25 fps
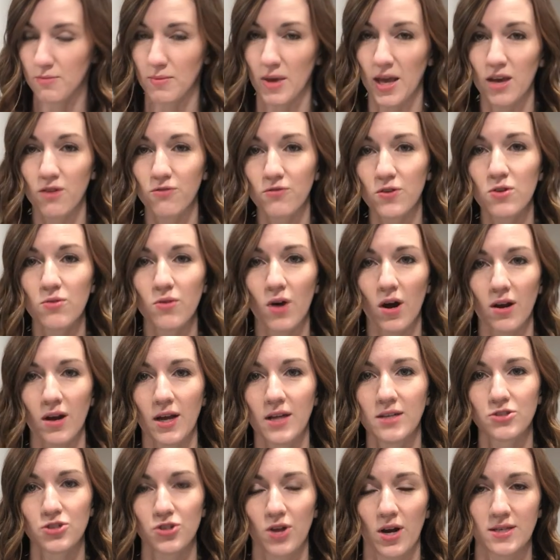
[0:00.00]
If you are
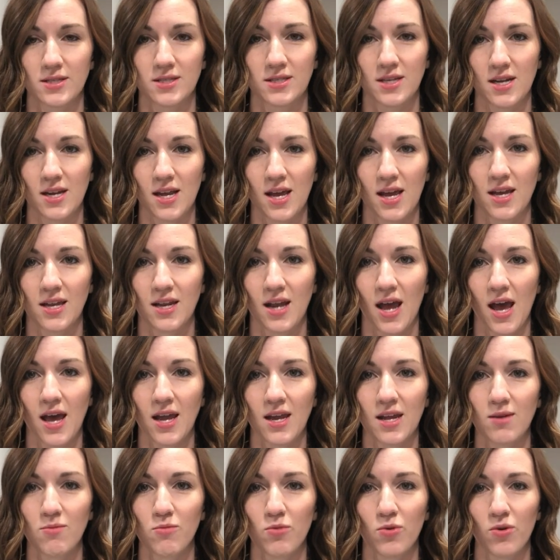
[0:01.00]
interested in
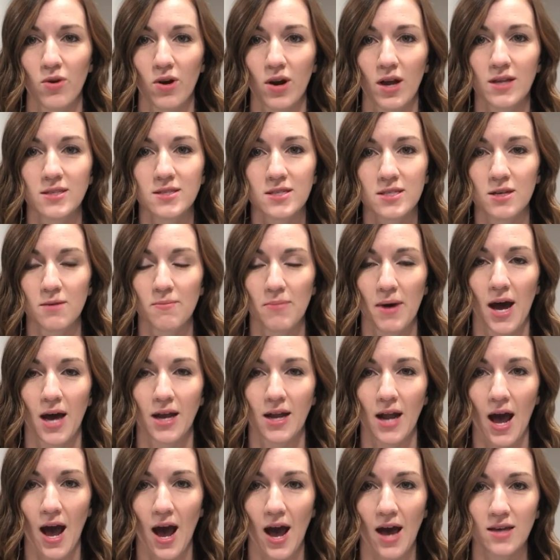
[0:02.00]
any more Instant Pot
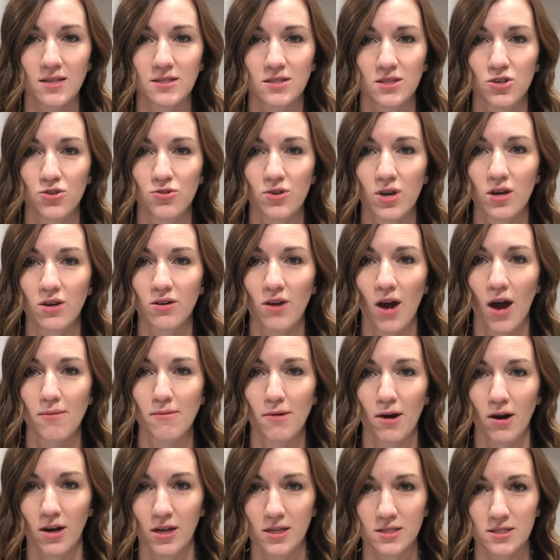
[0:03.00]
hacks, you can grab
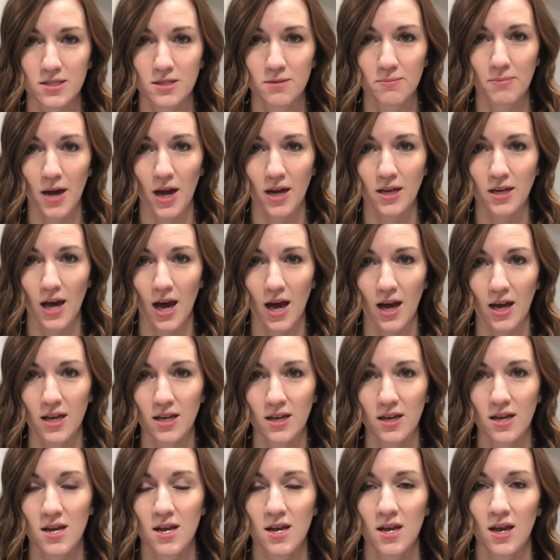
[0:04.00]
our Instant Pot guide
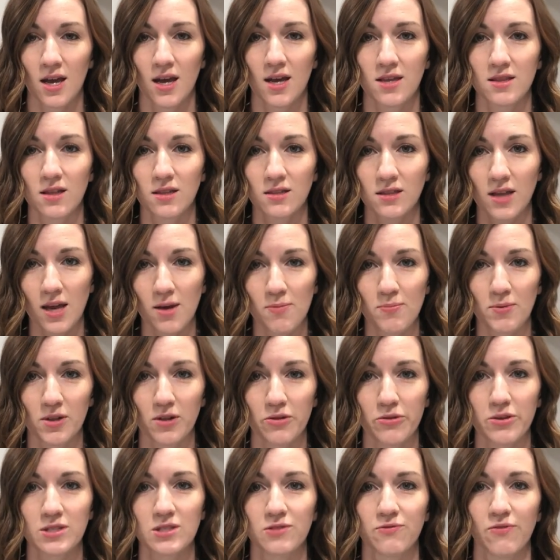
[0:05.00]
in the link below
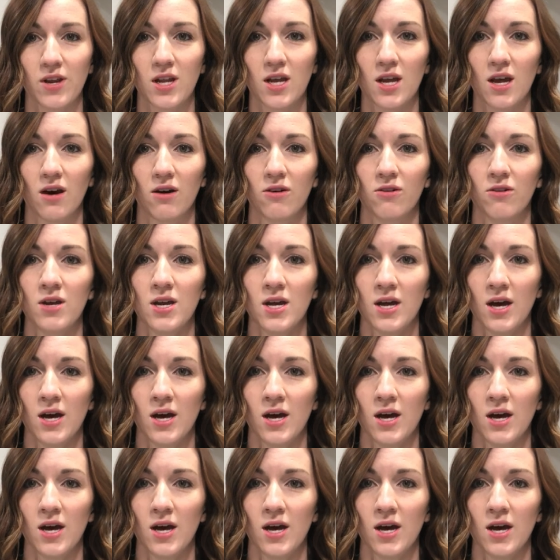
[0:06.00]
this video.